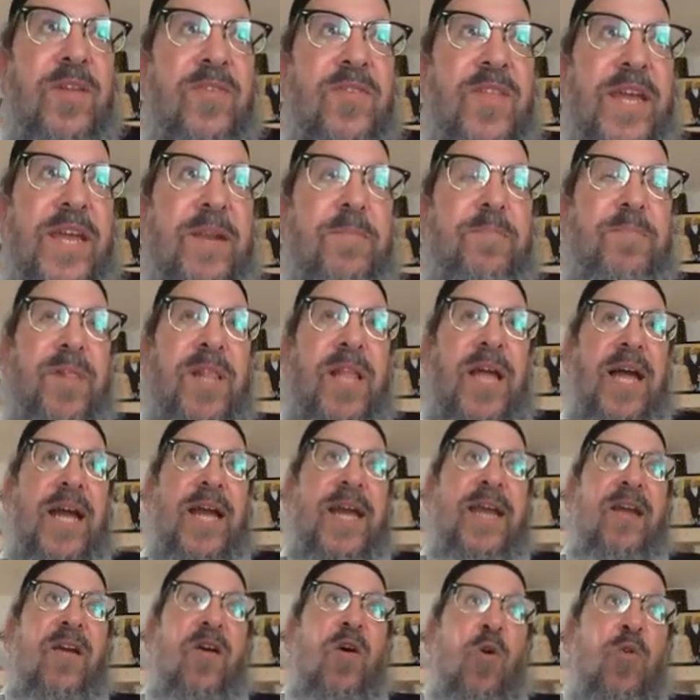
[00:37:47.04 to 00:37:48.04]
that
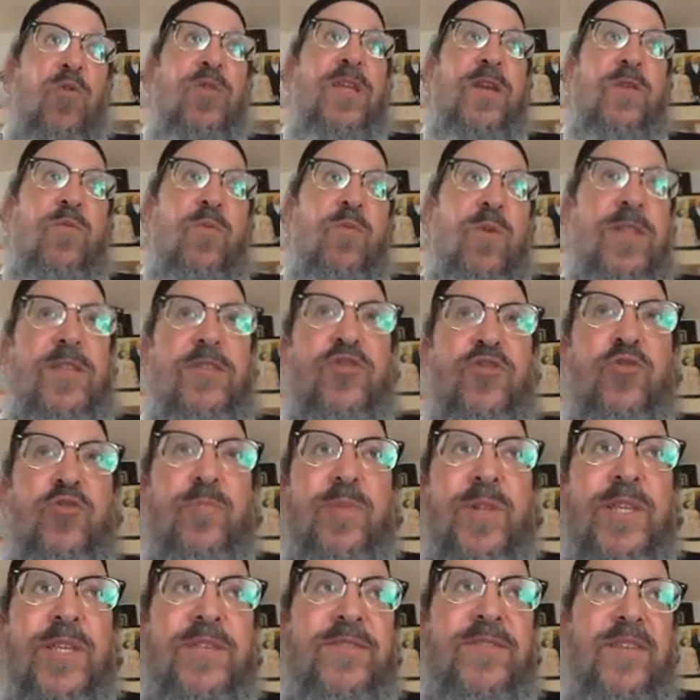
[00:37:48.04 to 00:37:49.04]
apply only when the
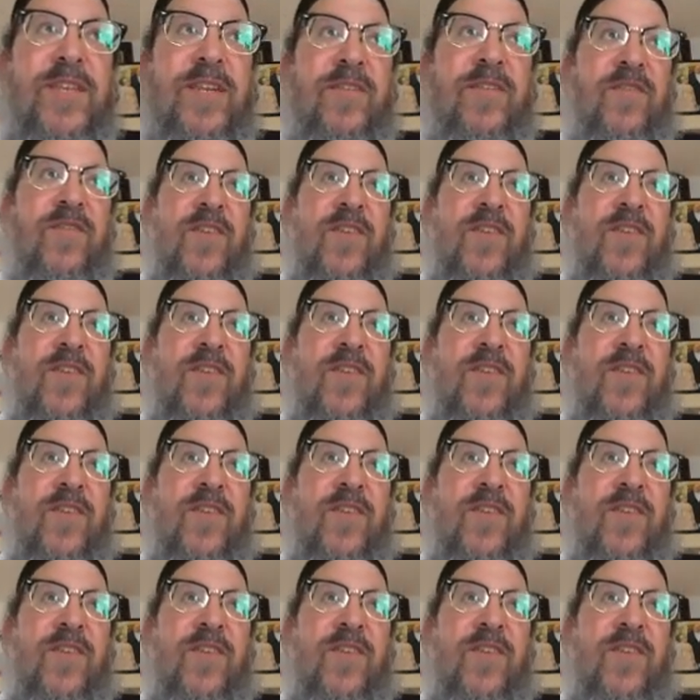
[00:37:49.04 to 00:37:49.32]
Jubilee is in